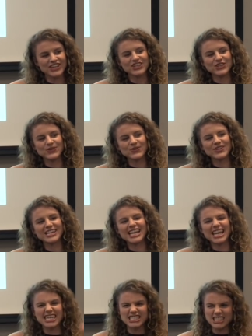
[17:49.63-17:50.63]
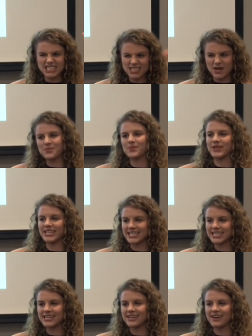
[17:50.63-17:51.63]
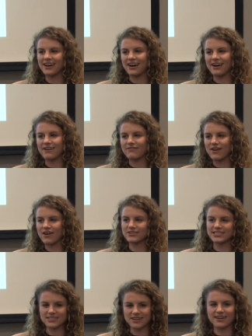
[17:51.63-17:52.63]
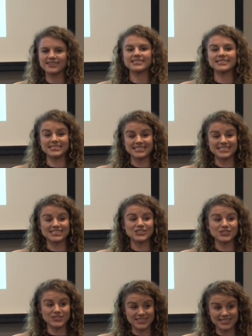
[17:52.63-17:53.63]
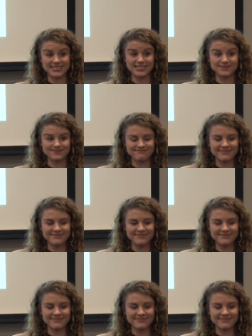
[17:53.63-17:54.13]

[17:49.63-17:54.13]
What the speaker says: you get a dumping of all these toxins into your system.